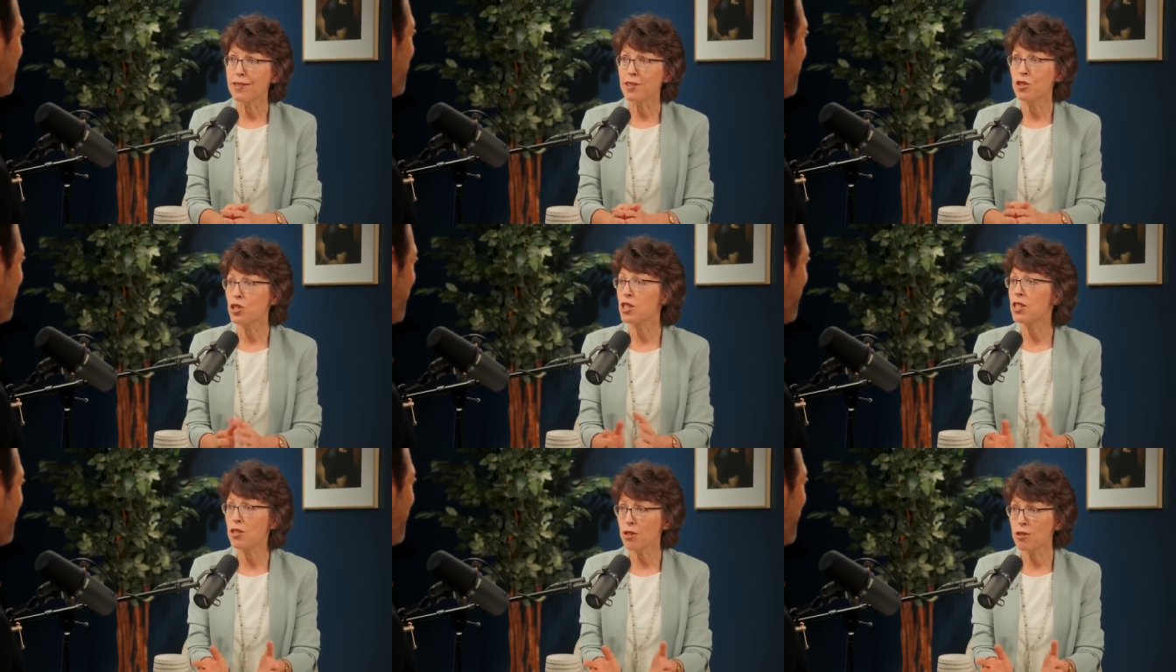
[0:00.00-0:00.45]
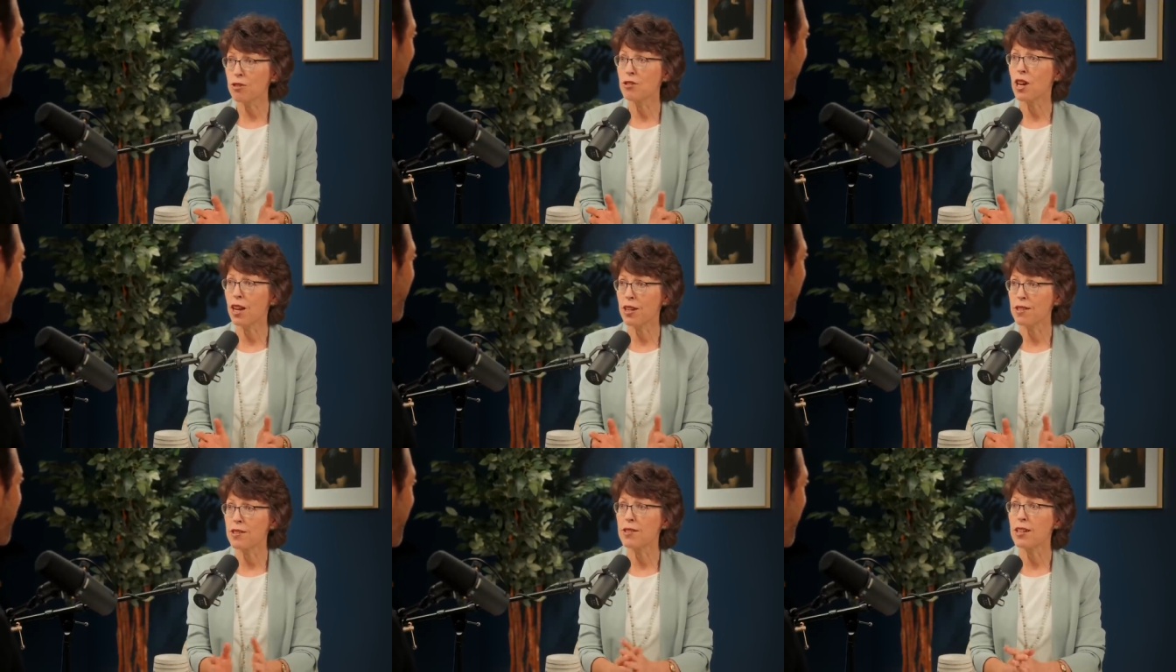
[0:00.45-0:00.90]
She too
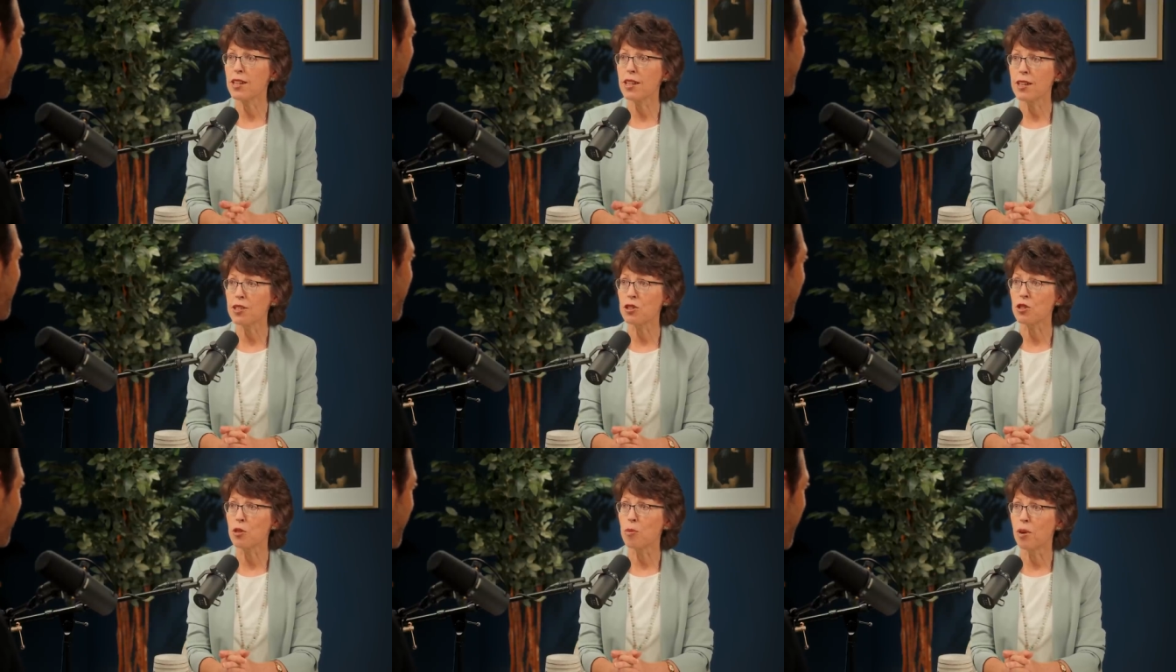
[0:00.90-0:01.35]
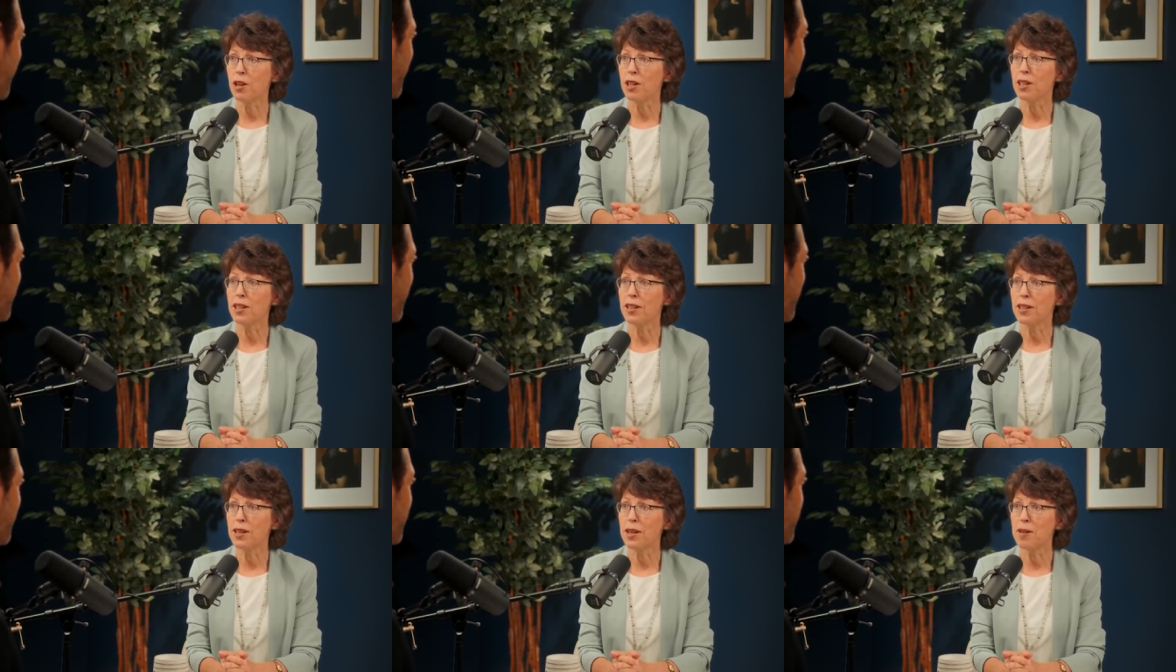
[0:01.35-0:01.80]
died as a teenager,
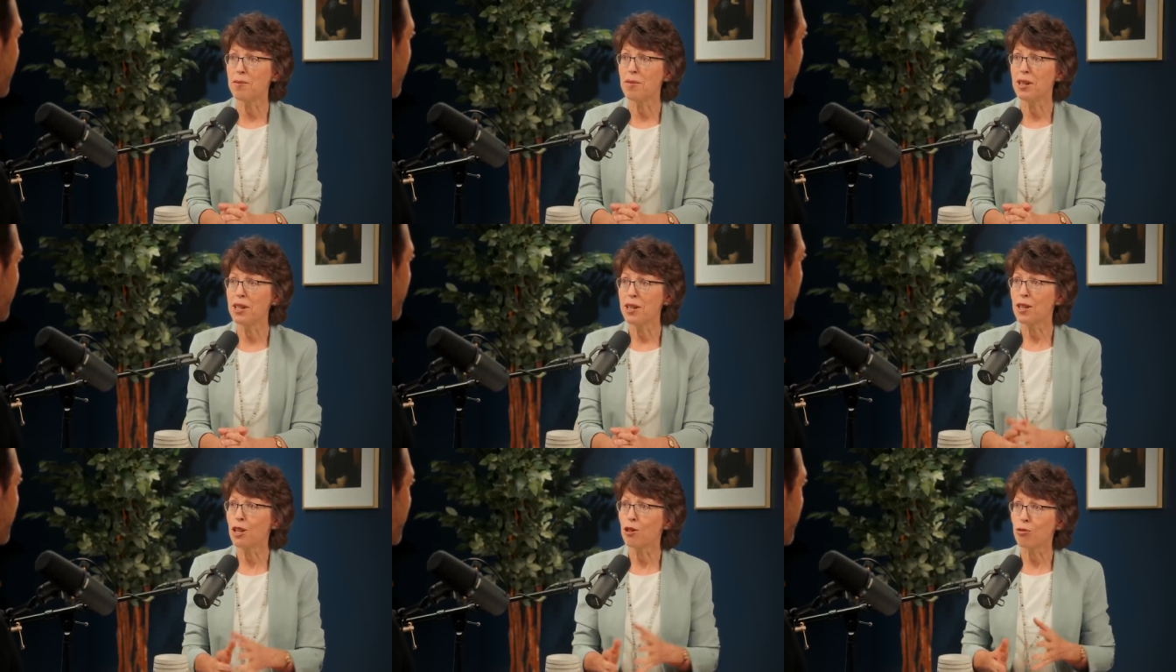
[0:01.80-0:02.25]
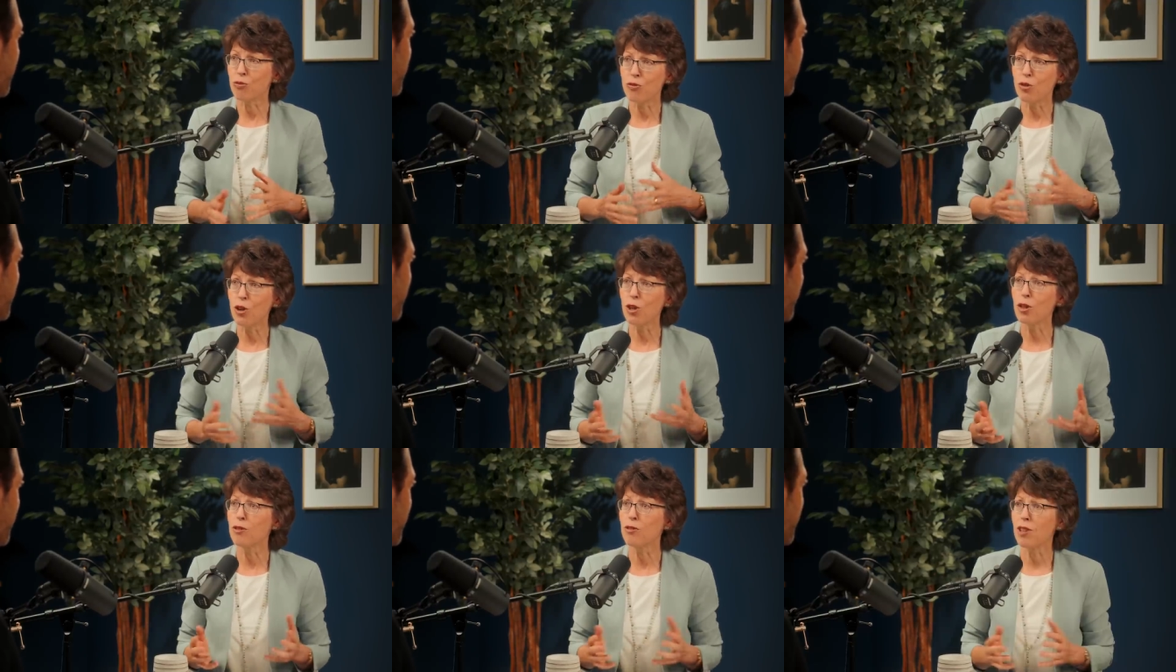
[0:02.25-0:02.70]
but um, you know,
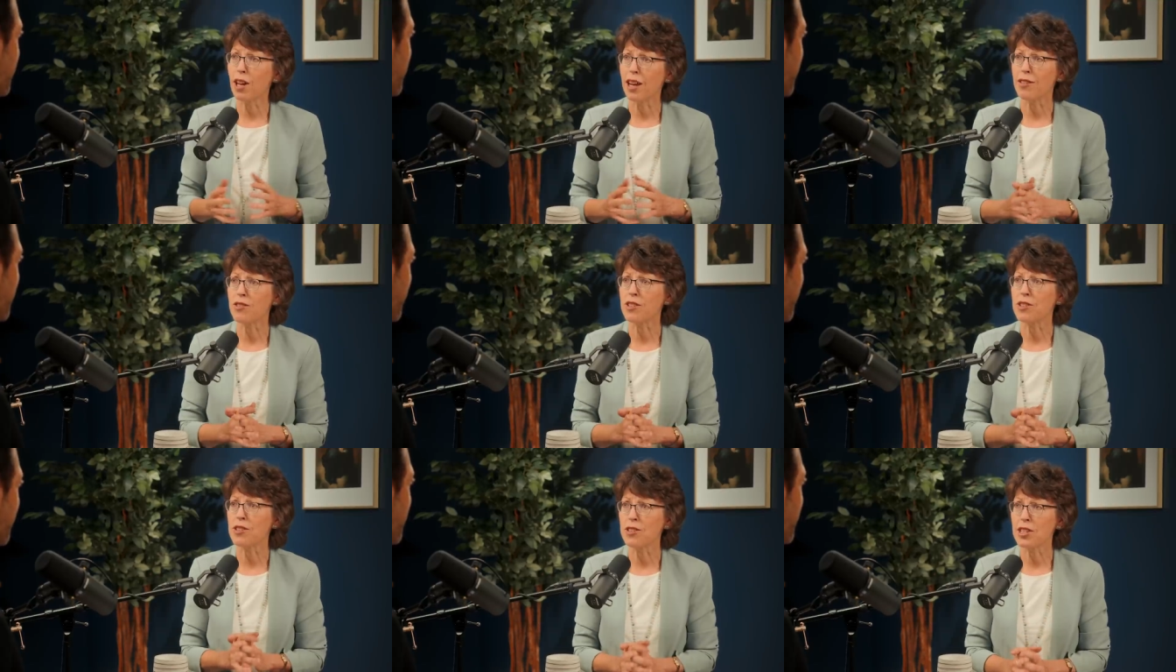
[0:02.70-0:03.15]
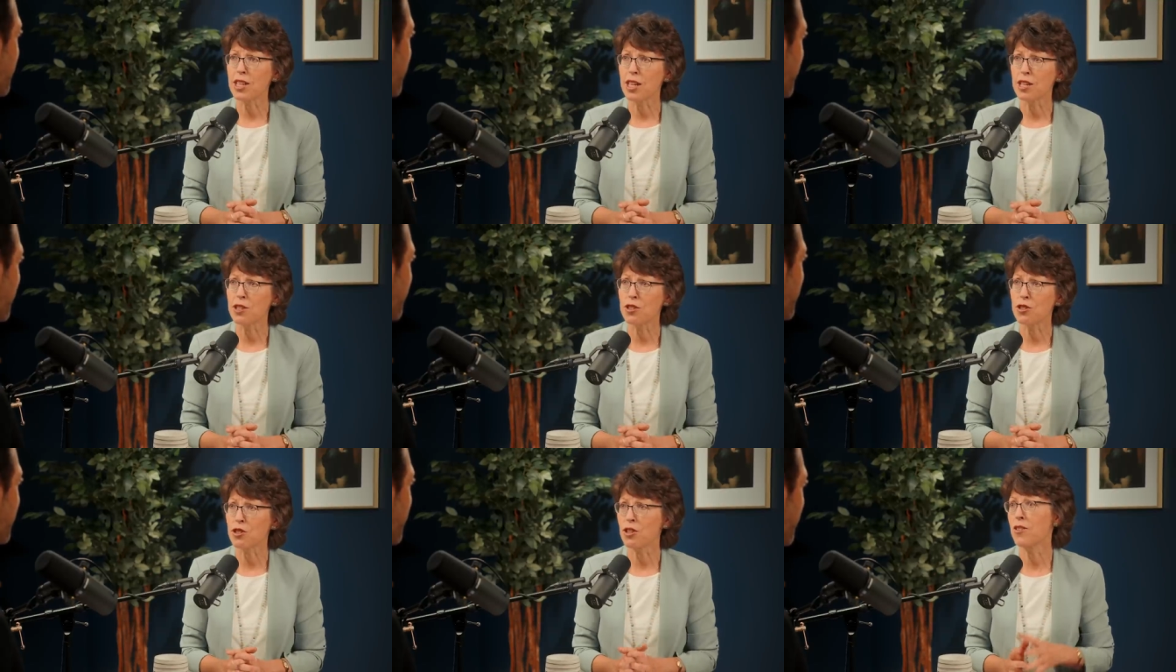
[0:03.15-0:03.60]
full of life as a
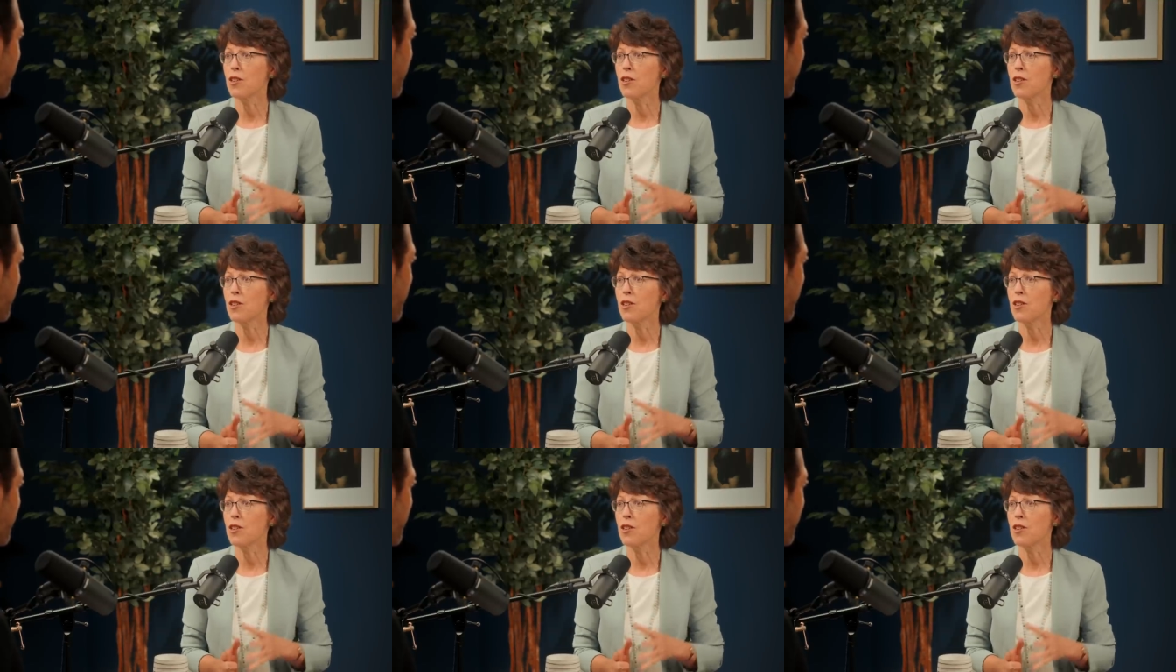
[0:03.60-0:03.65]
teenager.